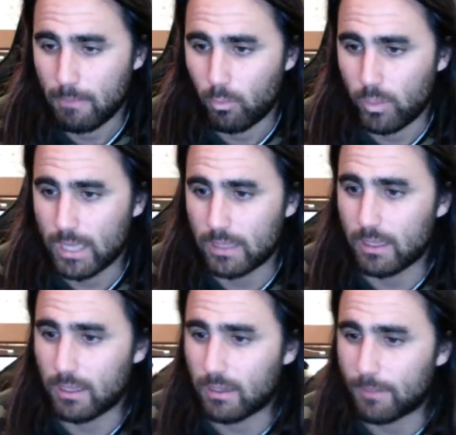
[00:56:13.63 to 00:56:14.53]
We had
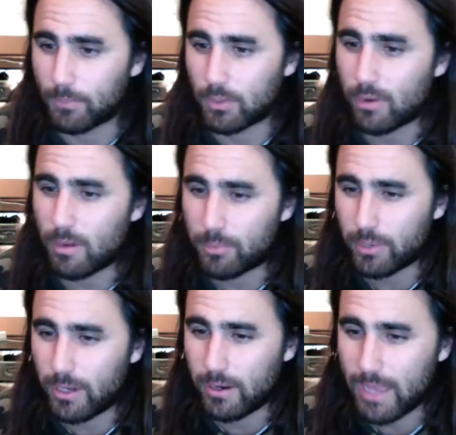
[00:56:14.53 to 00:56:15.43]
the Grand
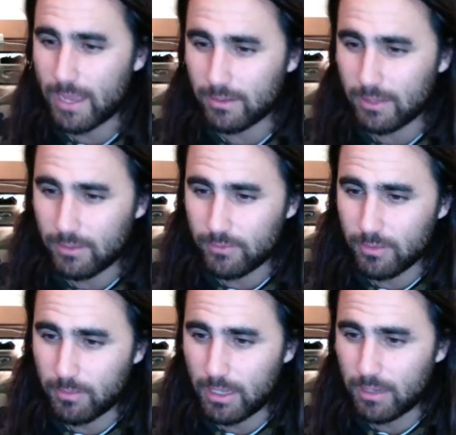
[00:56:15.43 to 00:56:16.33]
Prix here in Adelaide
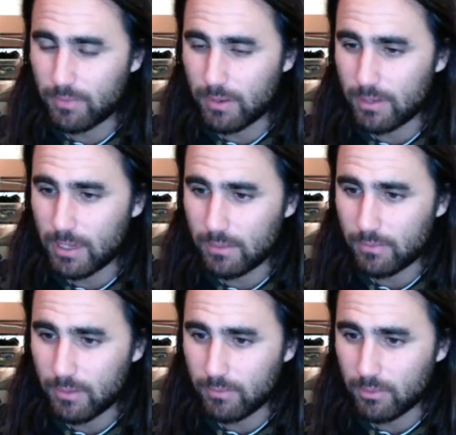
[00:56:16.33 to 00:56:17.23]
from
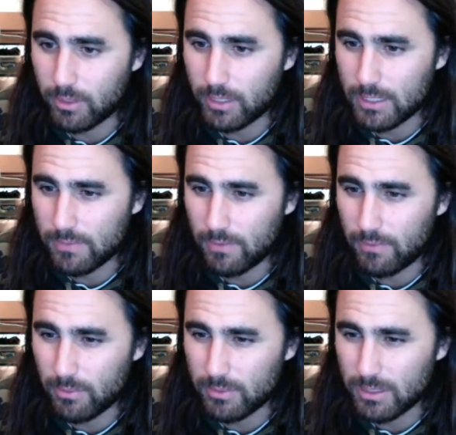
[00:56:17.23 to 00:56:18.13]
85-95, Glory Days of
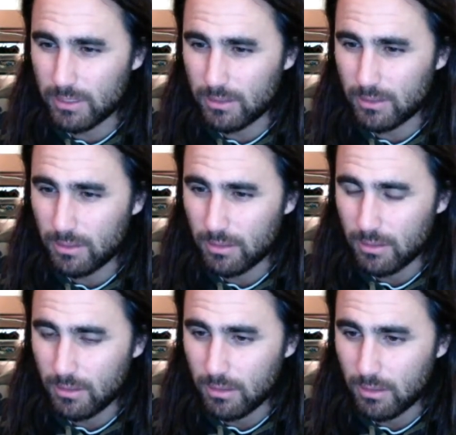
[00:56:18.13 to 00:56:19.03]
F1 Center.
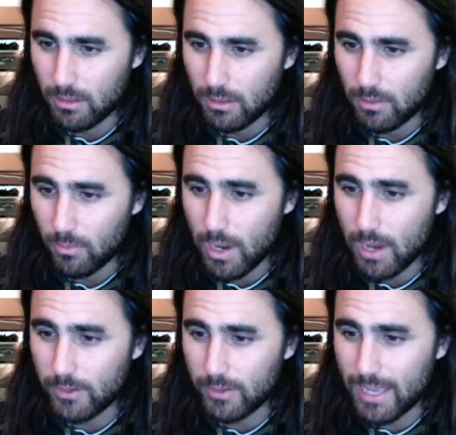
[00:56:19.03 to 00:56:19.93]
Wow,
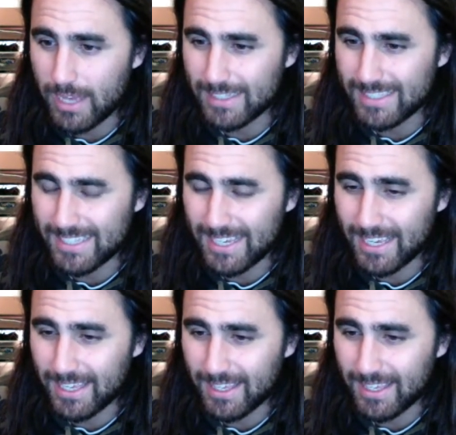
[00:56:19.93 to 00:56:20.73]
dude, that is sick.